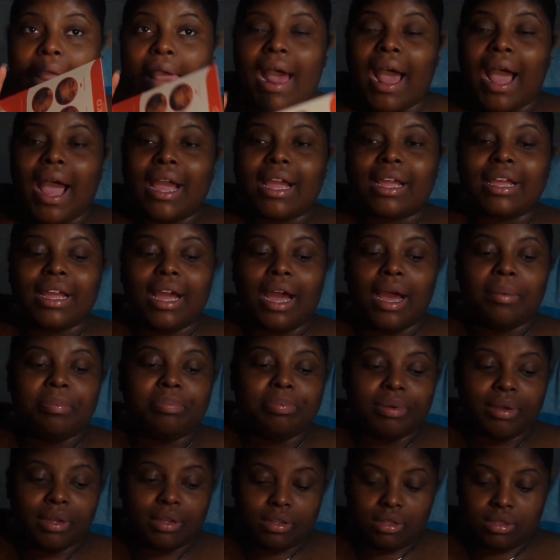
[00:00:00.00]
I, I
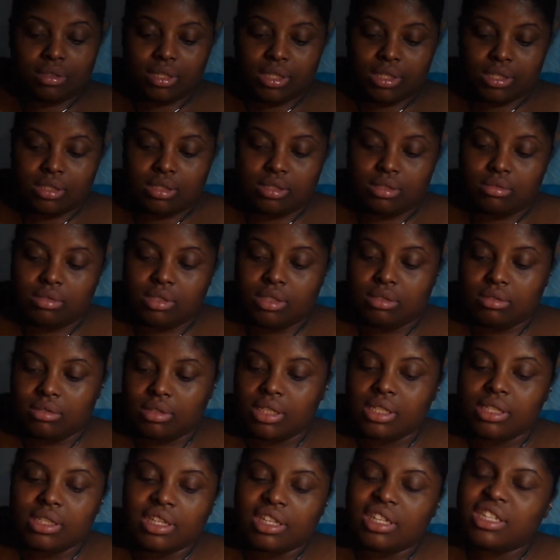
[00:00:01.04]
put this,
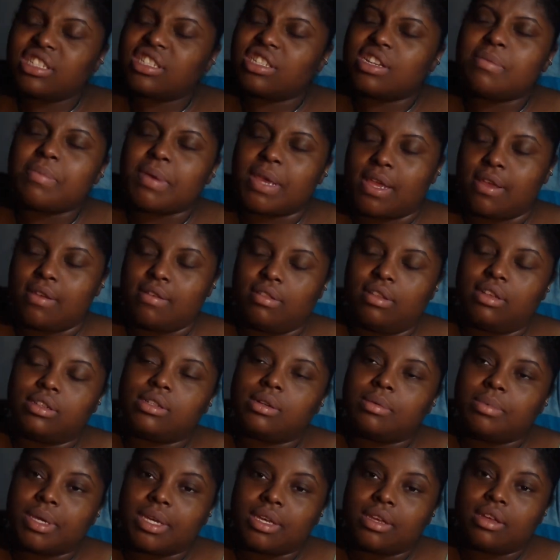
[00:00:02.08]
listen to me, listen
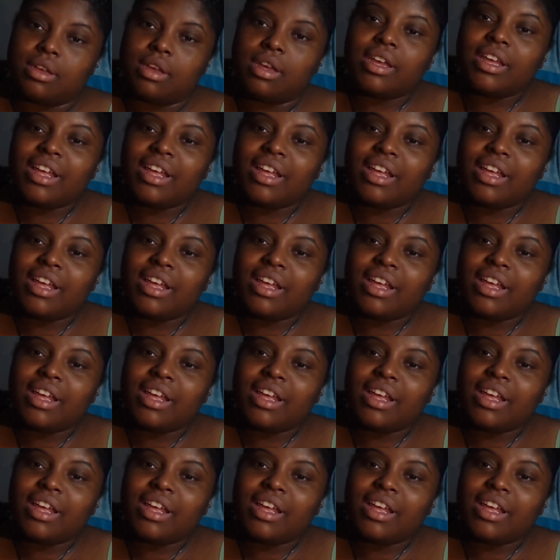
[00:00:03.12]
to me.